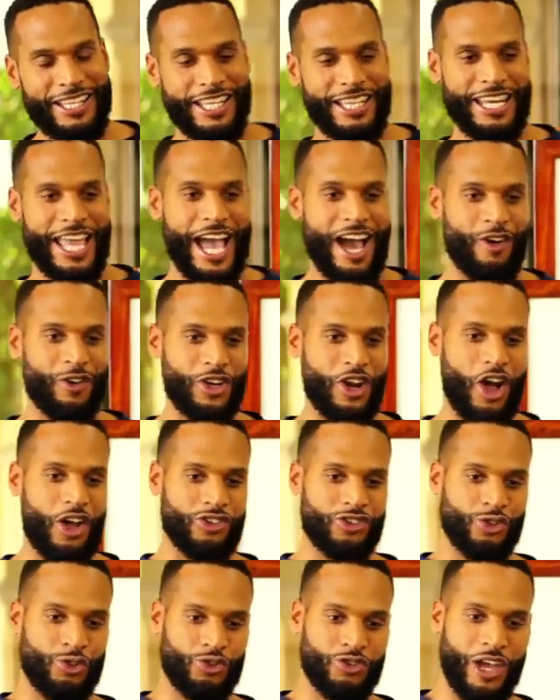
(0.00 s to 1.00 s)
and how it
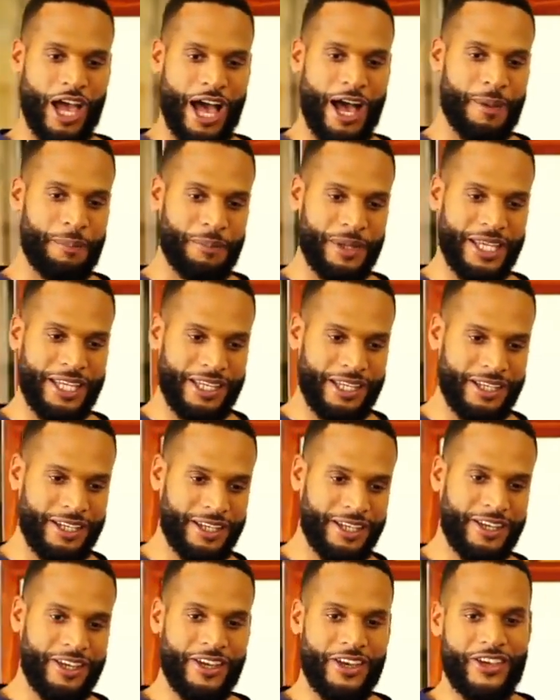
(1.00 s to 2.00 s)
also taught me
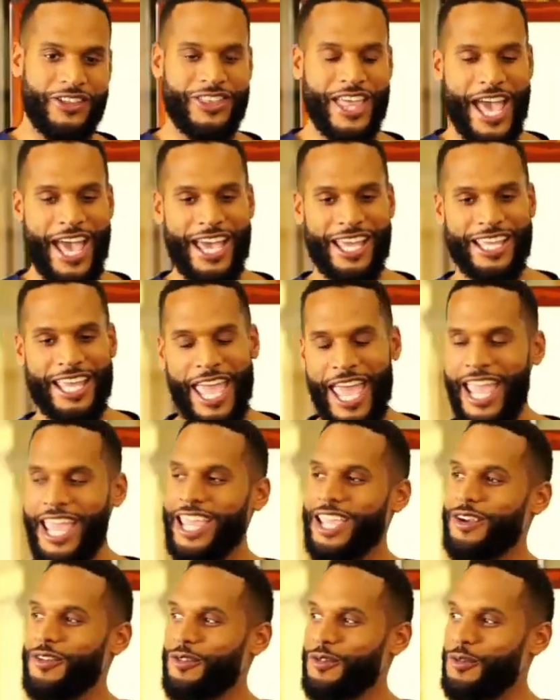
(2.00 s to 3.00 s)
that,
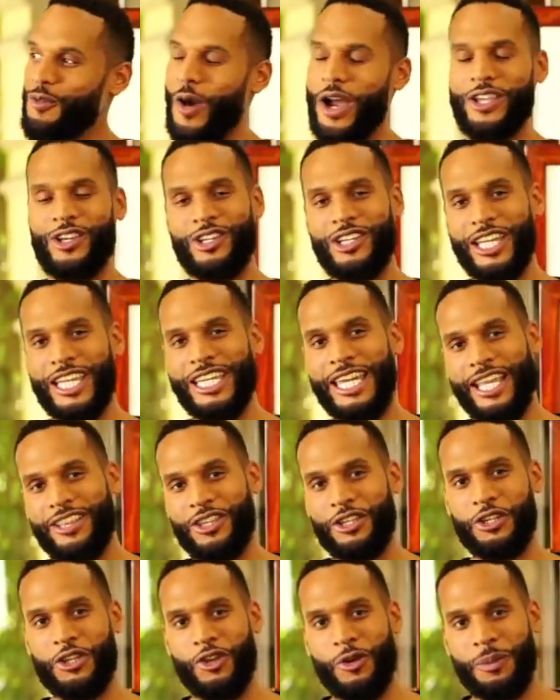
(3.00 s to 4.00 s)
hey, while you're looking at
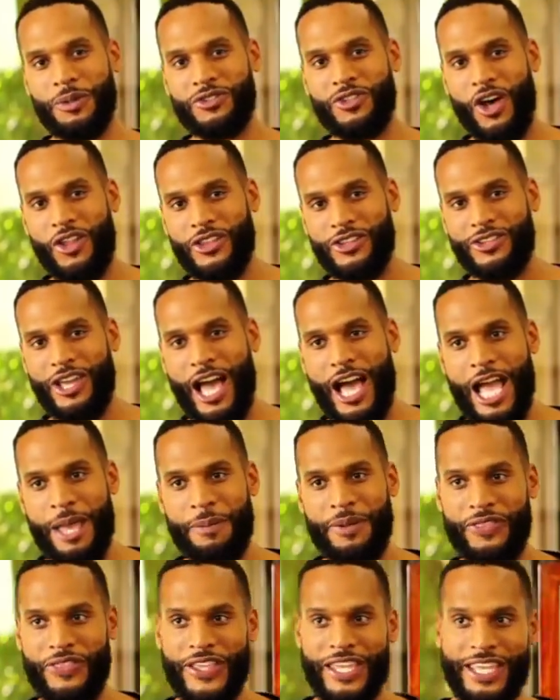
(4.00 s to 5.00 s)
the humans all the time
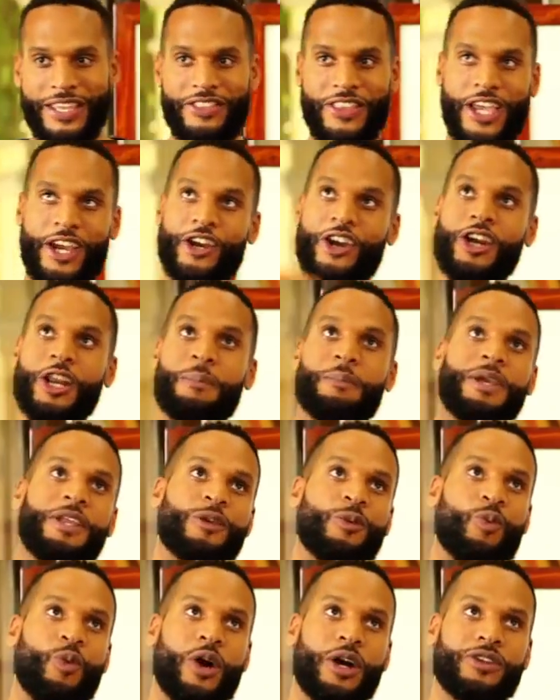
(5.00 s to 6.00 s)
and thinking they're going to be
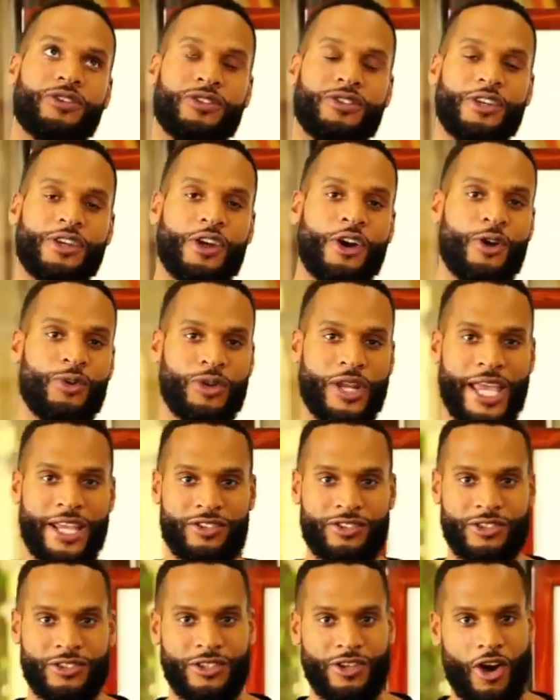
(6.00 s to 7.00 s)
the ones to go
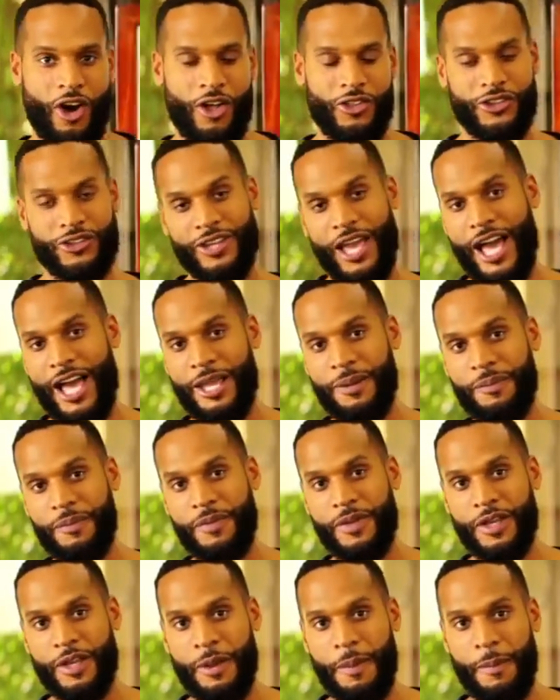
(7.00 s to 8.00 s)
next all the time,
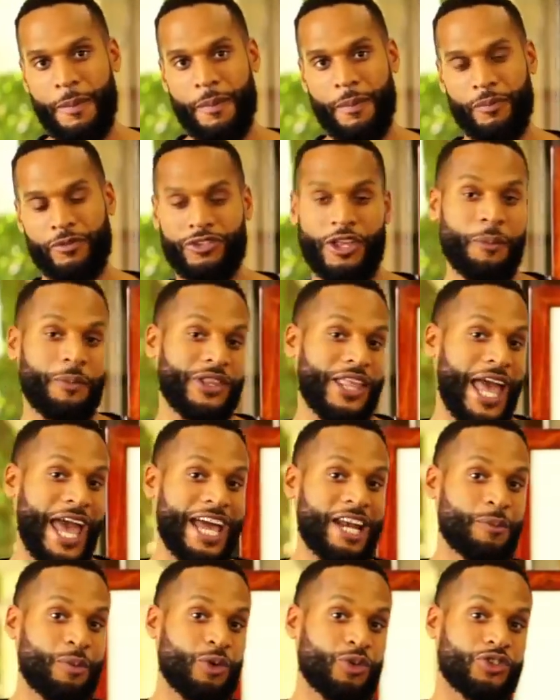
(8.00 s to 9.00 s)
some of the
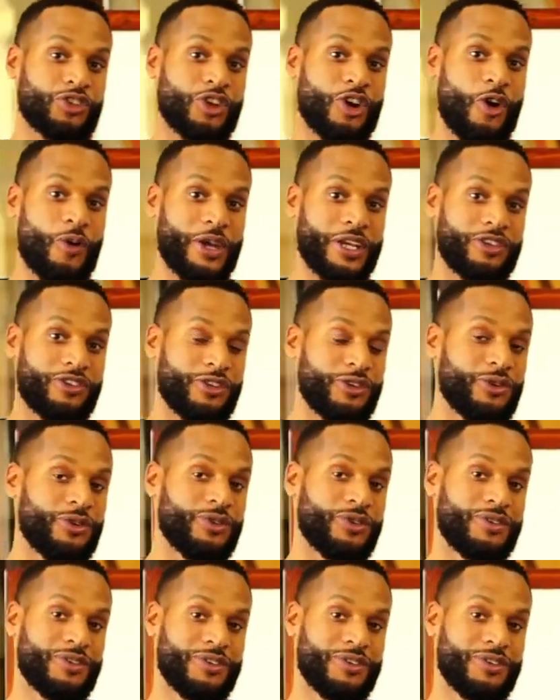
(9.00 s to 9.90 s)
animals are going too.